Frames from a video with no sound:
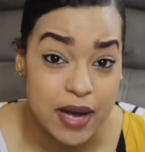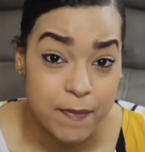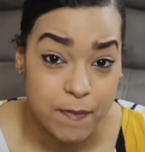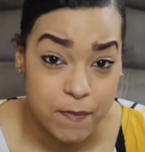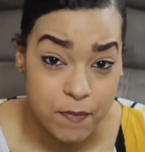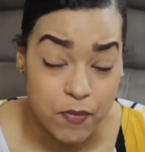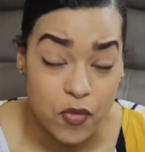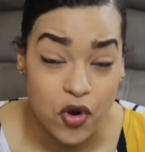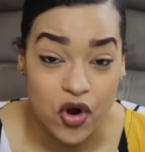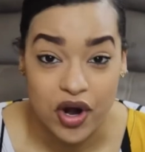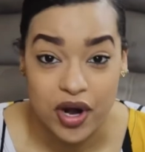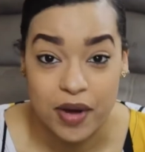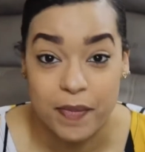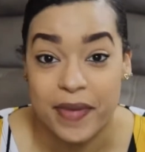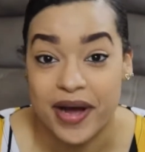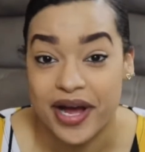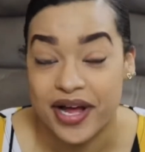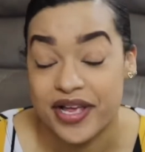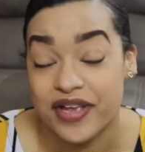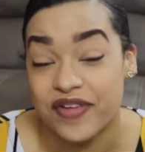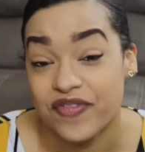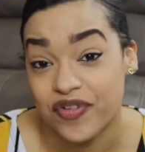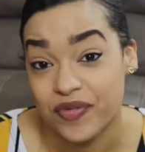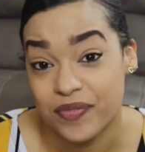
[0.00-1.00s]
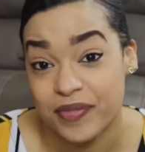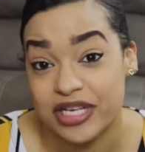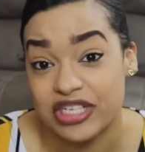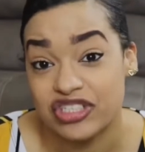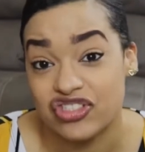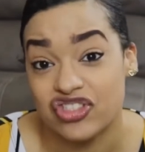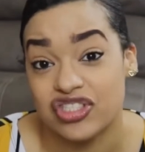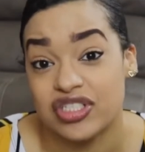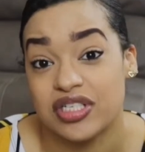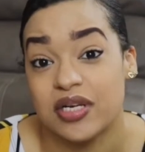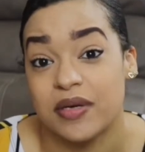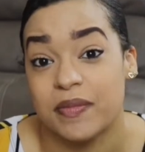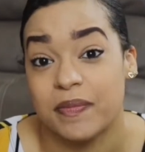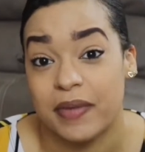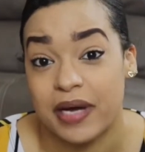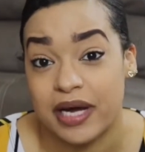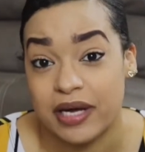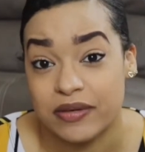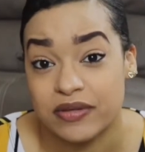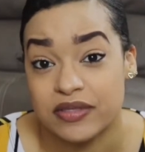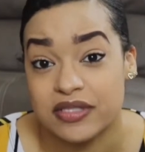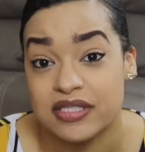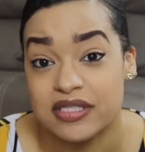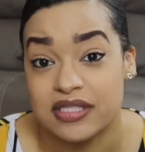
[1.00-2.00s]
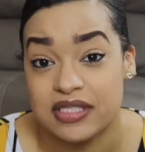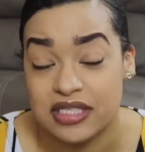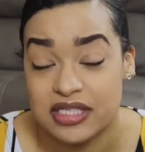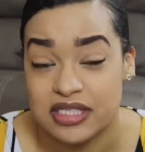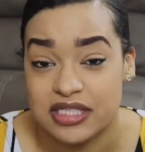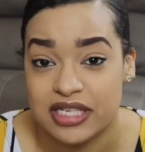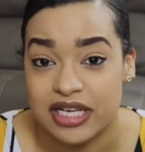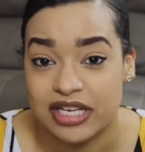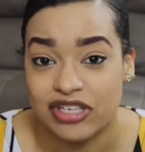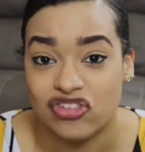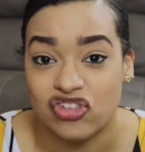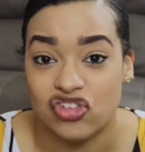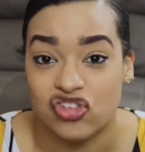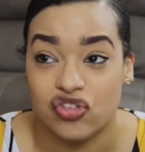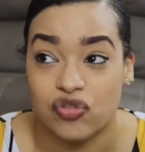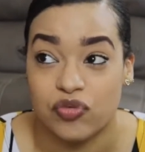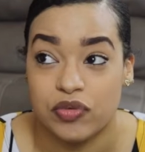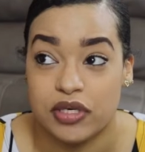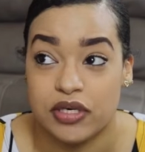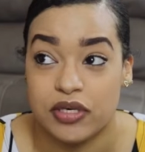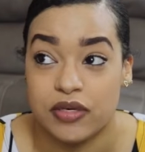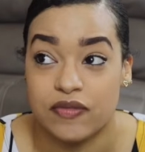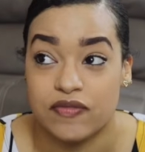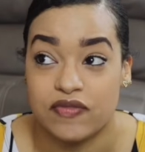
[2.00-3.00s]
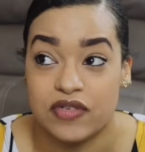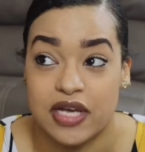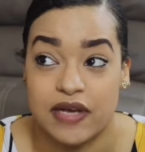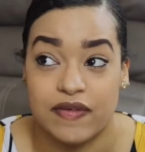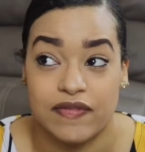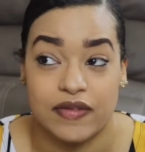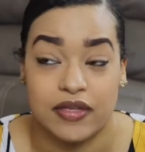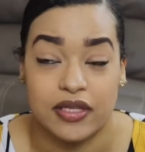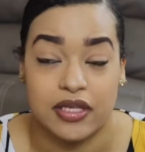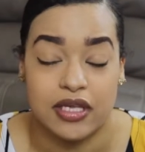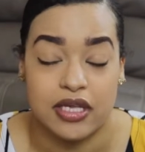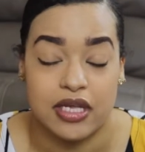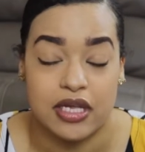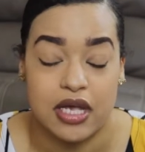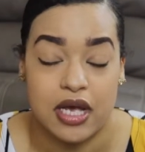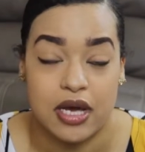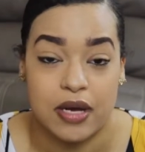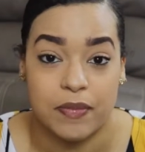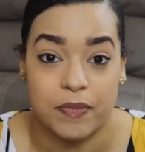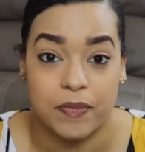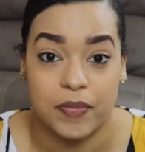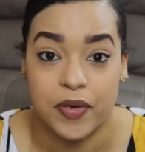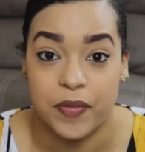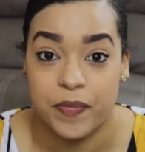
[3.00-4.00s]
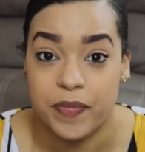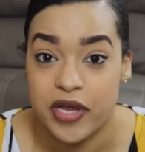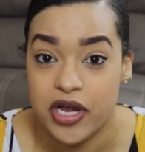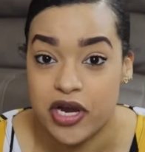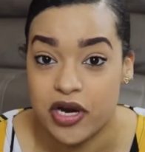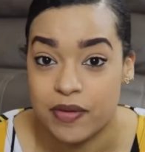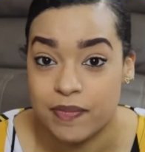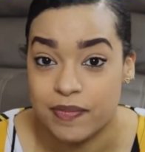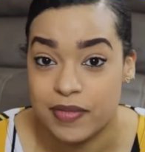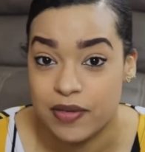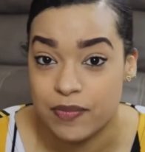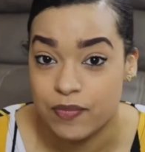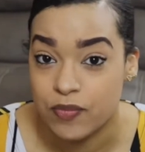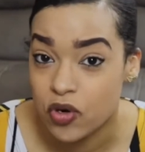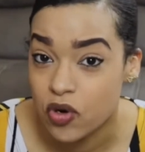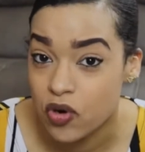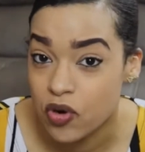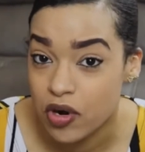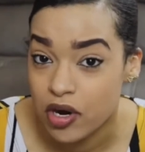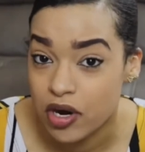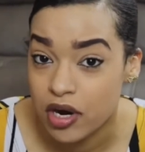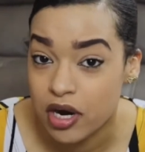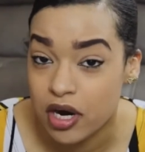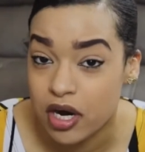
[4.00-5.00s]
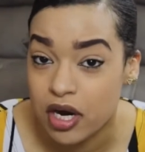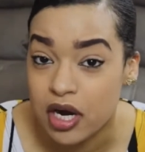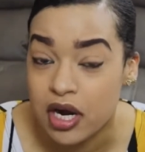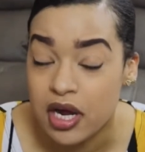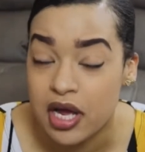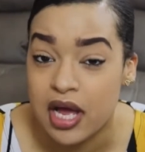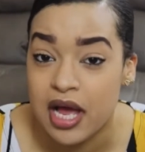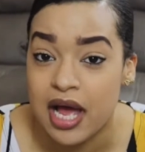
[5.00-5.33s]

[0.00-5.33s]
more about information about C-sections would have definitely prepared me more.